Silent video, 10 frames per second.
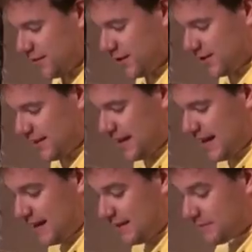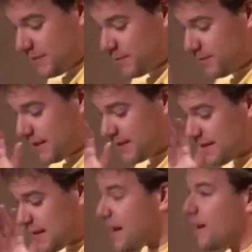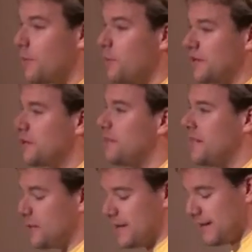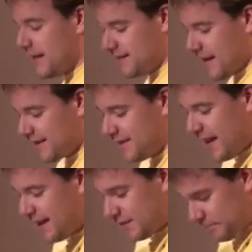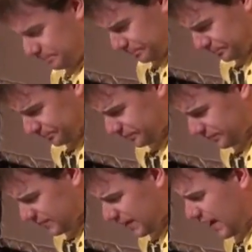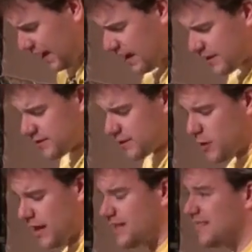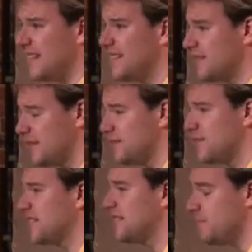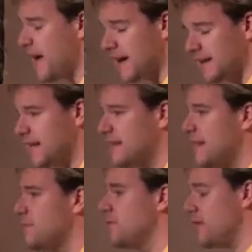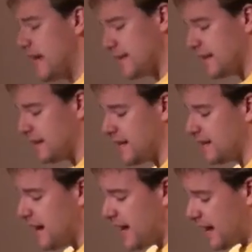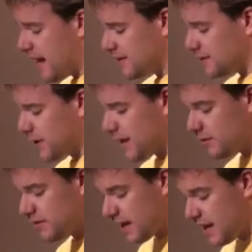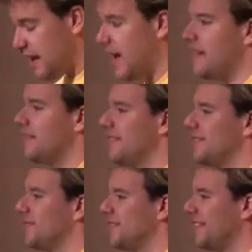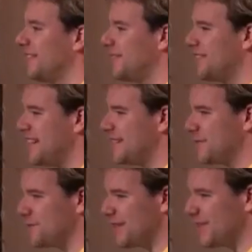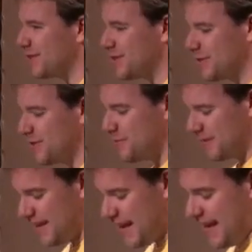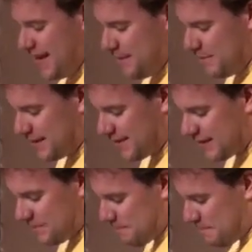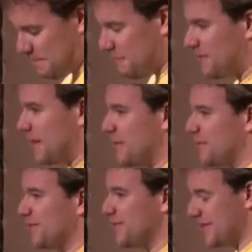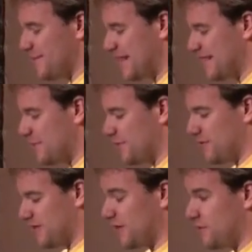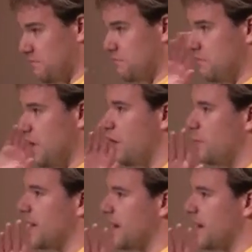university. Some of them think that, yeah, we should be doing exactly that. Others are quite content to just sit back and let them do their thing and let us do ours. And there's obviously a lot of tension between those two groups, because somebody wants to do something, somebody wants to go, no,